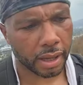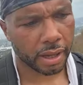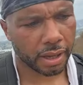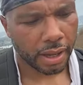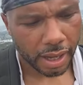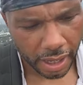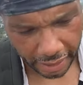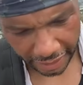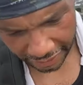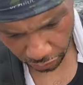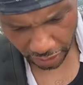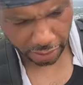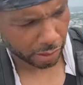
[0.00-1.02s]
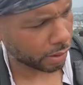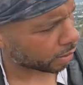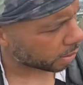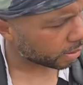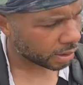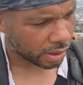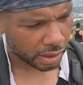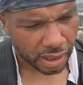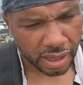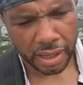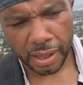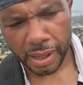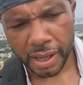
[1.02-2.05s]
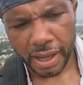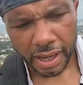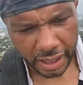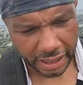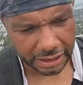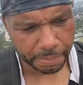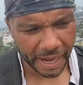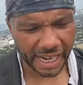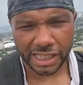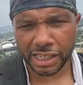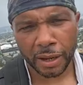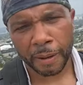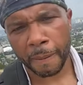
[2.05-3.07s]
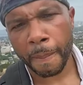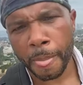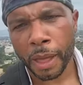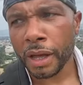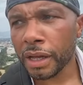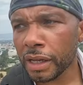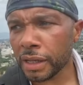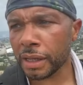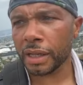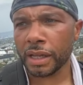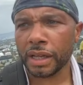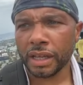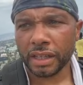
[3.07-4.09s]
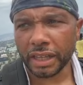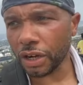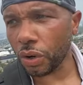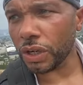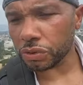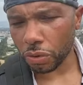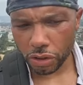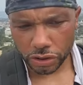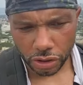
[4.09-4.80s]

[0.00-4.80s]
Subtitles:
And guess what? His base, they know he's wrong too.